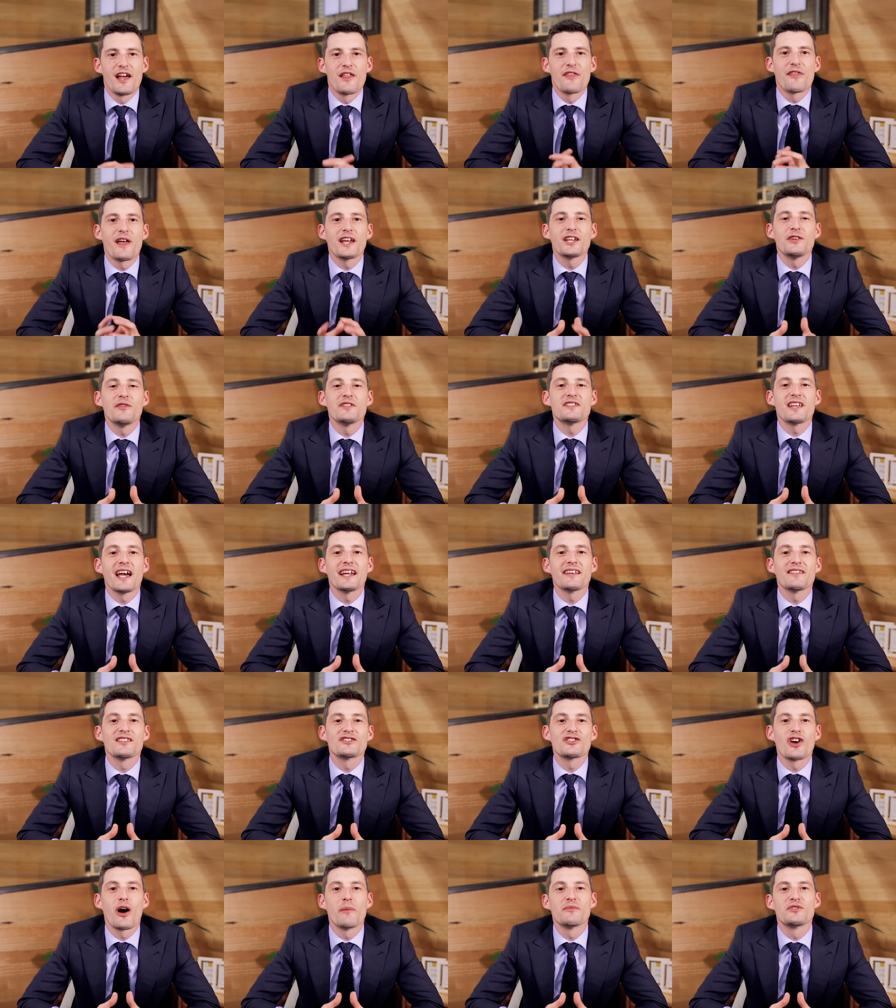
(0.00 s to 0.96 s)
Thank you for taking
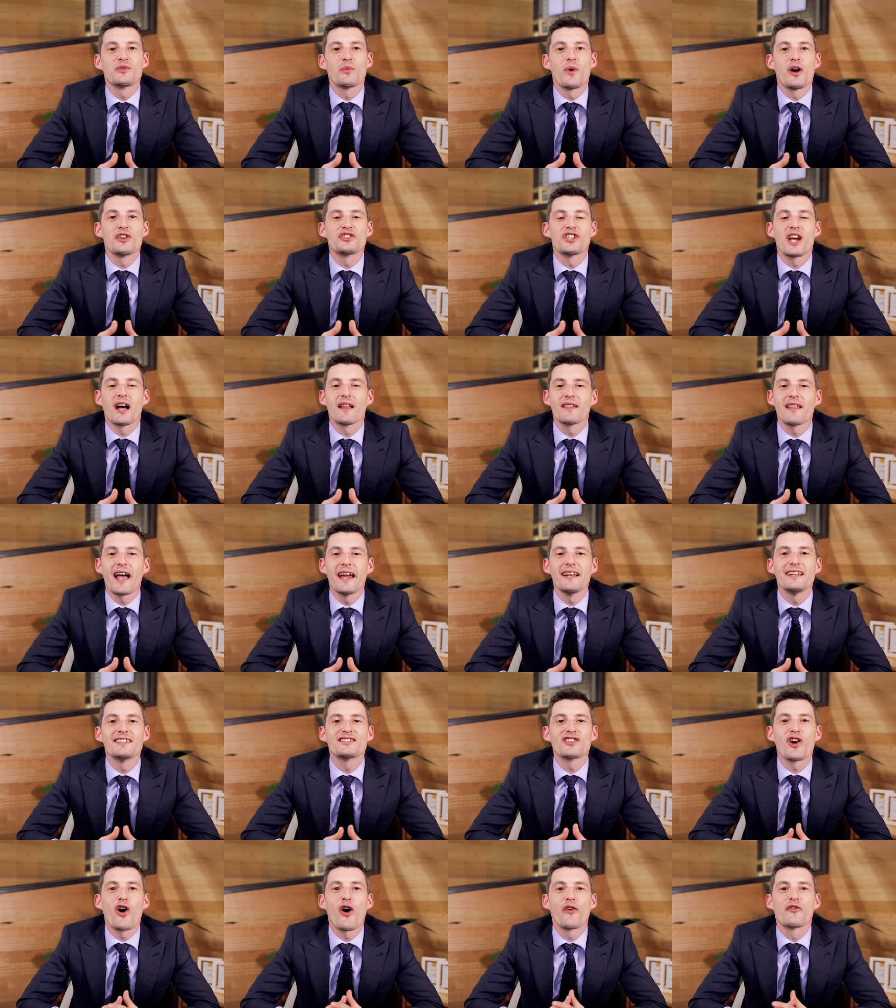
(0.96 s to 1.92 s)
the time to watch our
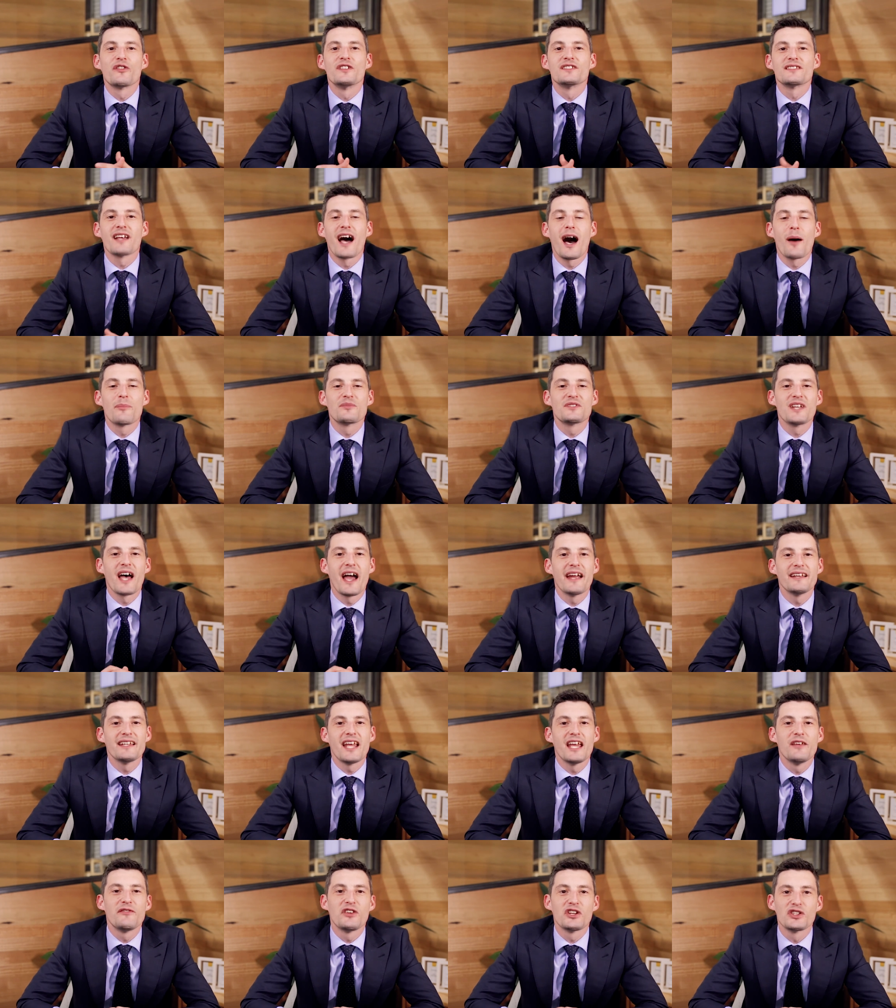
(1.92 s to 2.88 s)
latest office
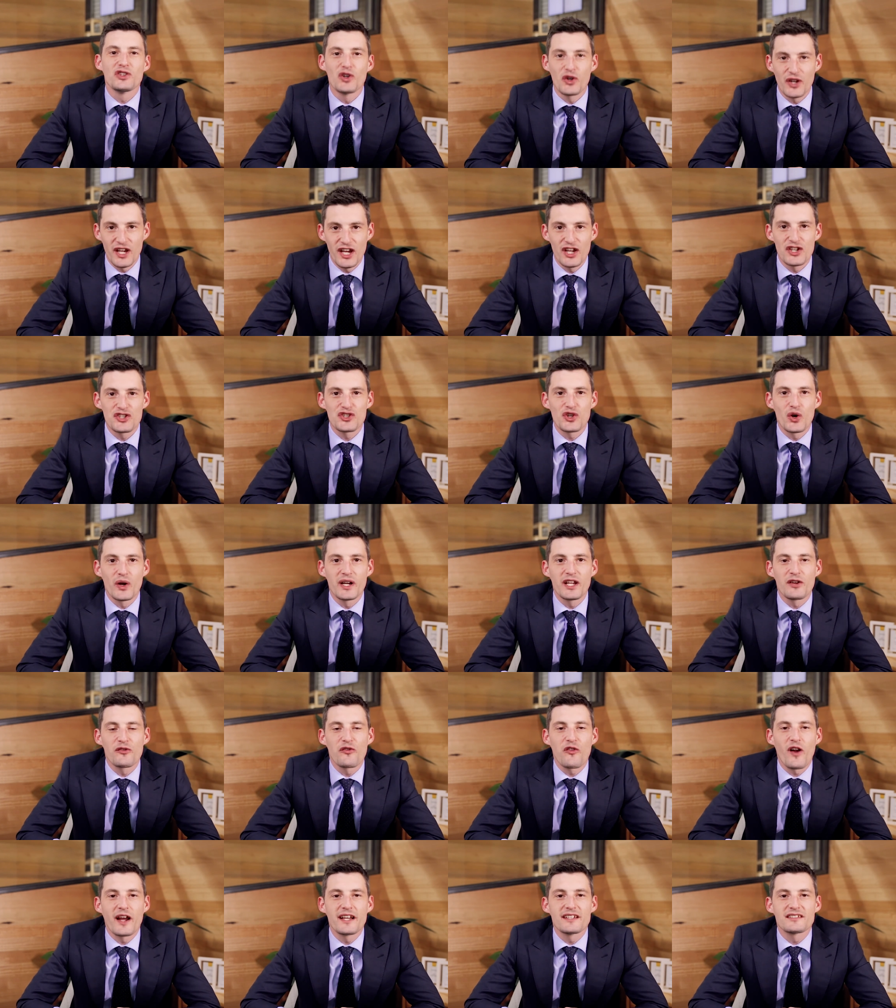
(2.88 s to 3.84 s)
update. If you're looking at joining
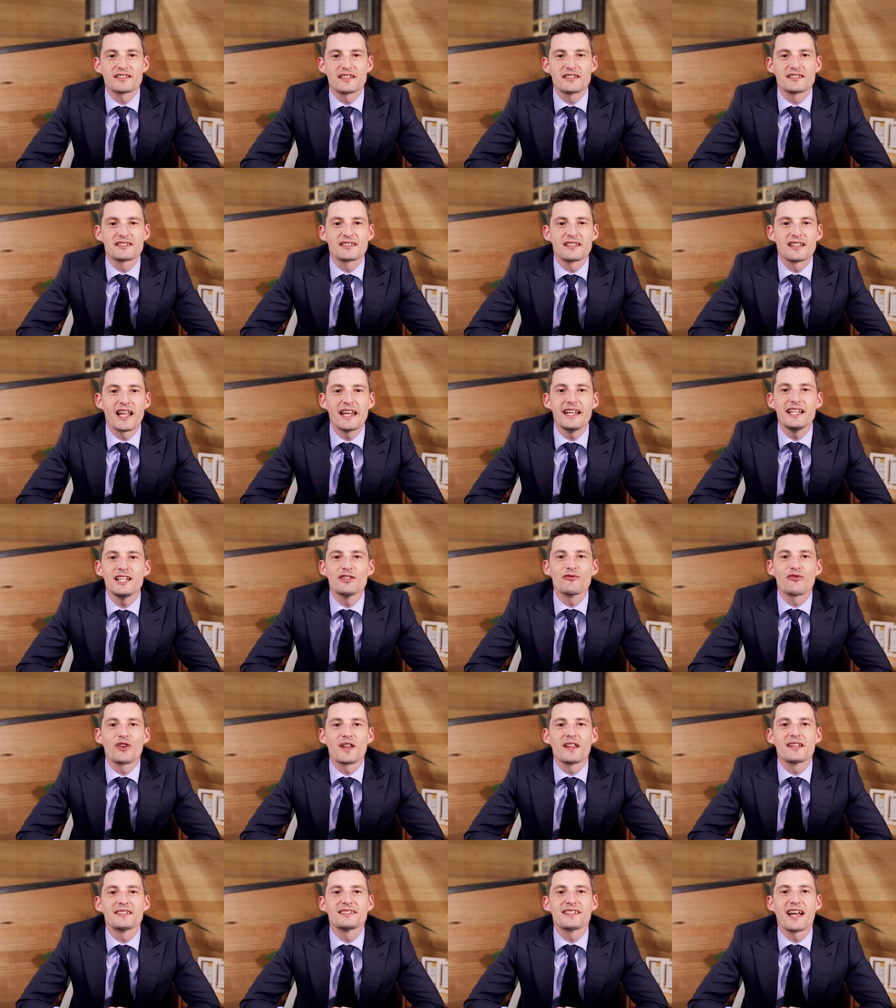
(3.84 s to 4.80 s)
Frankston's leading
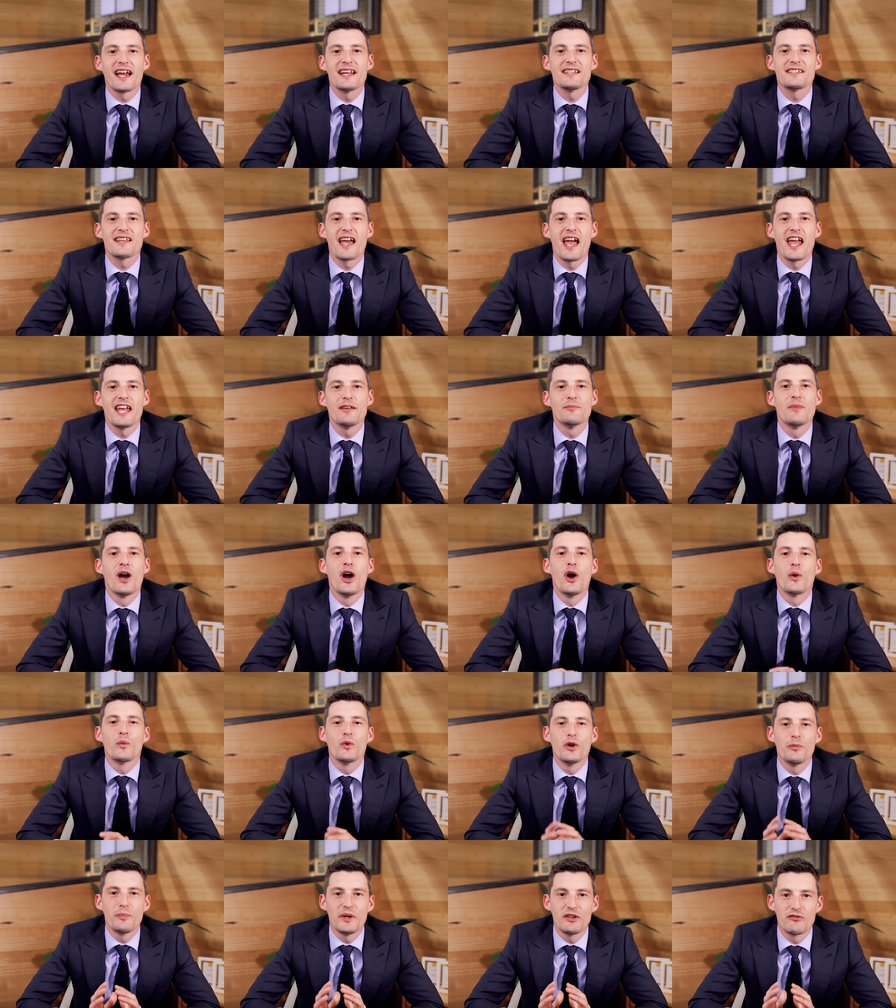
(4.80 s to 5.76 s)
real estate team,
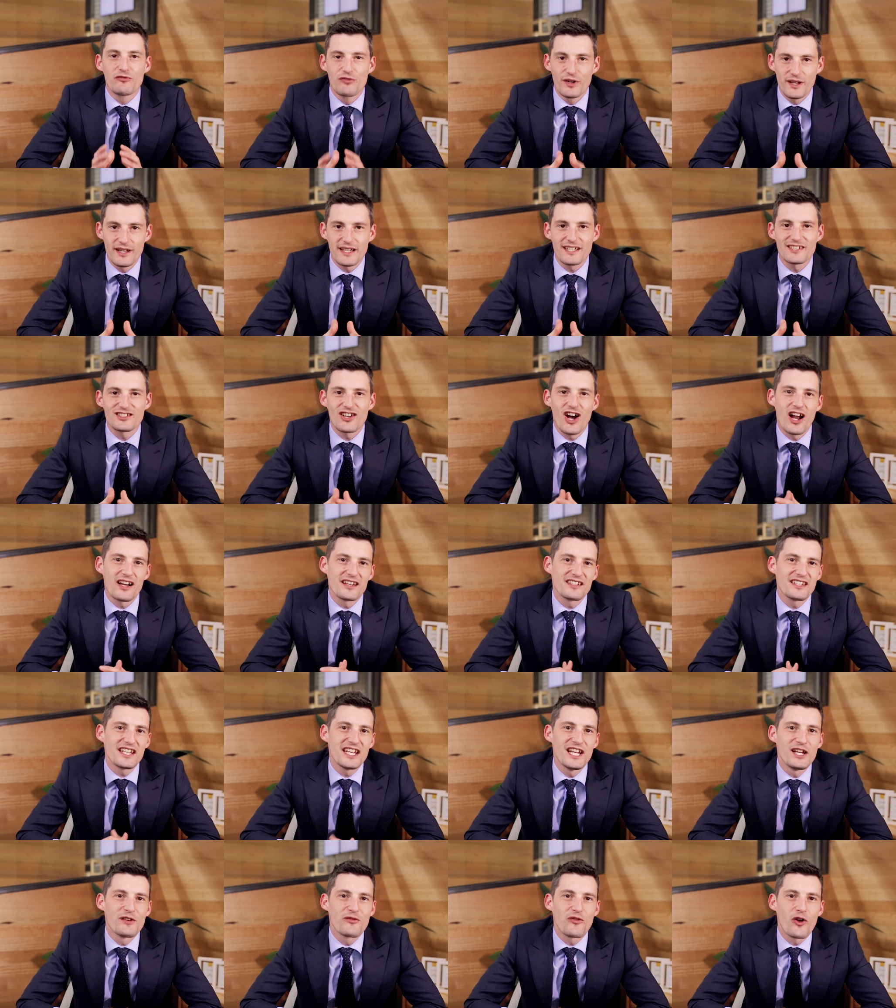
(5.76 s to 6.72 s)
we'd be really excited
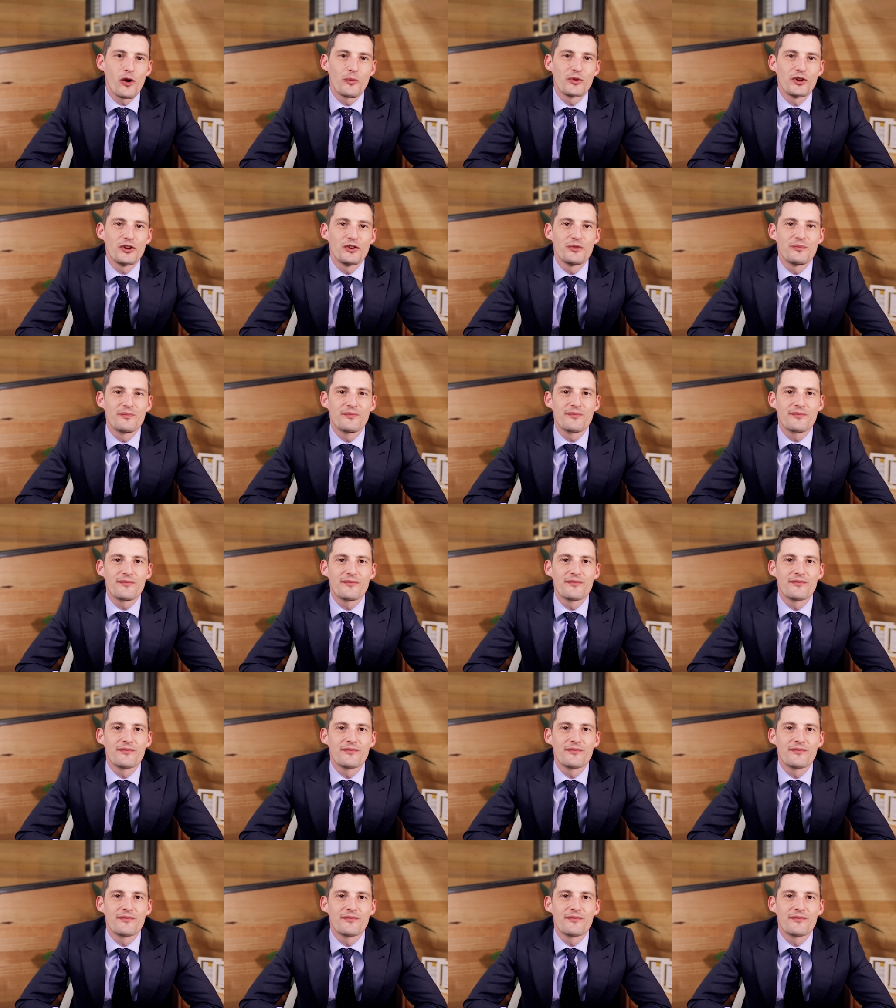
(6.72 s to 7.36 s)
to hear from you.